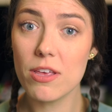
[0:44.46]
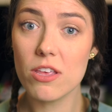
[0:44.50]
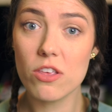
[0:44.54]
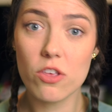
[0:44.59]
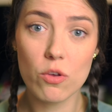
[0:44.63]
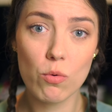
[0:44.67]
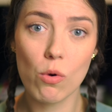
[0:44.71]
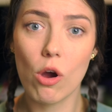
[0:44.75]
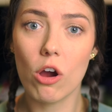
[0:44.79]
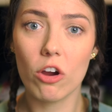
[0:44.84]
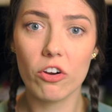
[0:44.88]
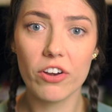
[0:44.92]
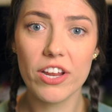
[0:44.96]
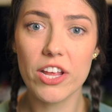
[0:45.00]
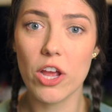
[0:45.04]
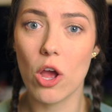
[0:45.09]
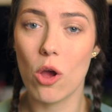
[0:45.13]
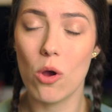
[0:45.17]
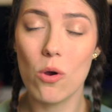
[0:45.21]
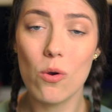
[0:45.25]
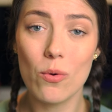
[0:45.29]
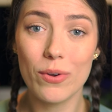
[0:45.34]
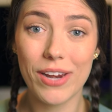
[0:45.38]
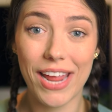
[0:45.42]
you already
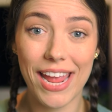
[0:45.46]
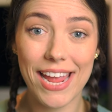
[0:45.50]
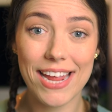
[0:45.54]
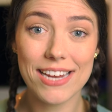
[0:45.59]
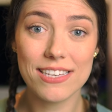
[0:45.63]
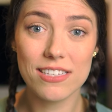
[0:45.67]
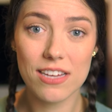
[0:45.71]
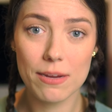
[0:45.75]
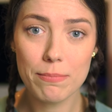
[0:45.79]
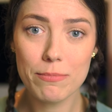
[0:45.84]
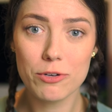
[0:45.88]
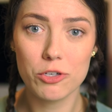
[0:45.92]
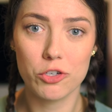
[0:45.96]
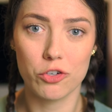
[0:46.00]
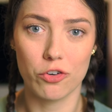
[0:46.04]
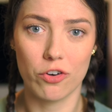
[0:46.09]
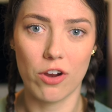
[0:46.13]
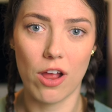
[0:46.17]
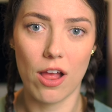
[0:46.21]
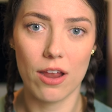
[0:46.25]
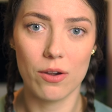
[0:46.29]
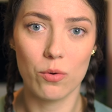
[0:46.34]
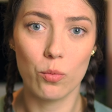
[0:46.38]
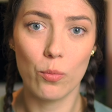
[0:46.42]
own a temperature
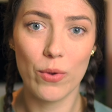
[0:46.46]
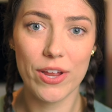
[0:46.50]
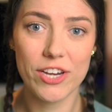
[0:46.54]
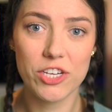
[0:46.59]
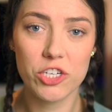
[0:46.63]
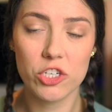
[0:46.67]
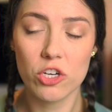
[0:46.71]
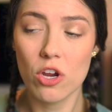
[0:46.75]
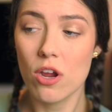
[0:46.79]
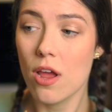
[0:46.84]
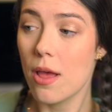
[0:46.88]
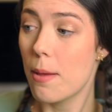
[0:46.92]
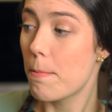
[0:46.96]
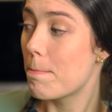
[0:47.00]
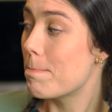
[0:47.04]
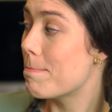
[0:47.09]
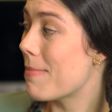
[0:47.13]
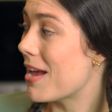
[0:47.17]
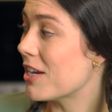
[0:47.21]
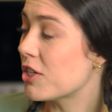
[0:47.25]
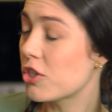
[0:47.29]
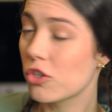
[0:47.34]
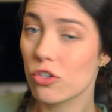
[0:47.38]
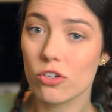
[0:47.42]
gun, which
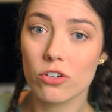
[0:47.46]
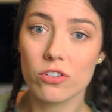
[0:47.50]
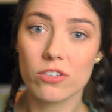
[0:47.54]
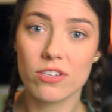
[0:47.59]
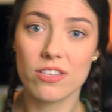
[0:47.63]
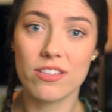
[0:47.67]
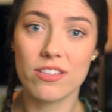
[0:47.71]
measures